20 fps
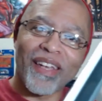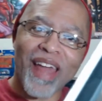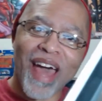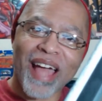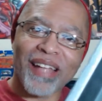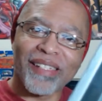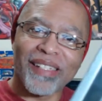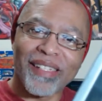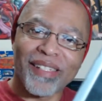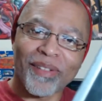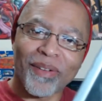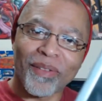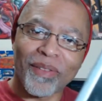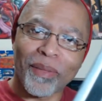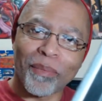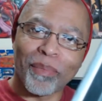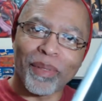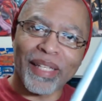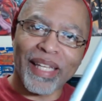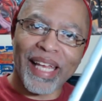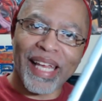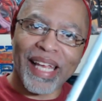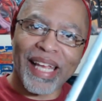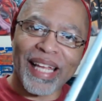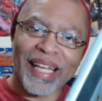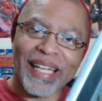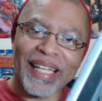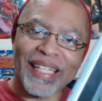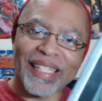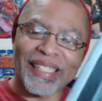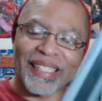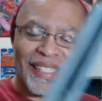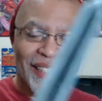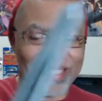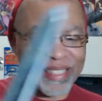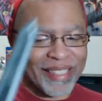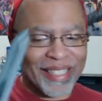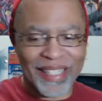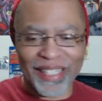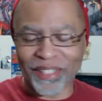notches on the blade,
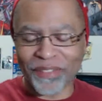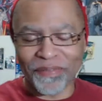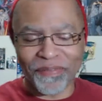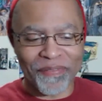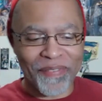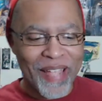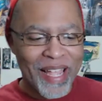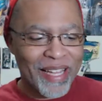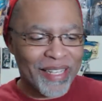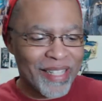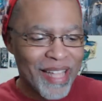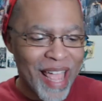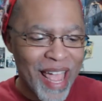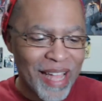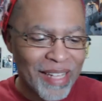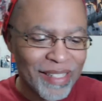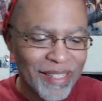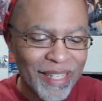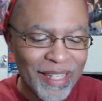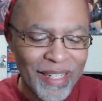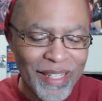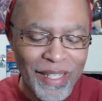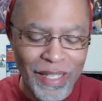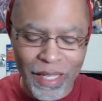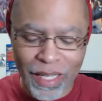is is fantastic.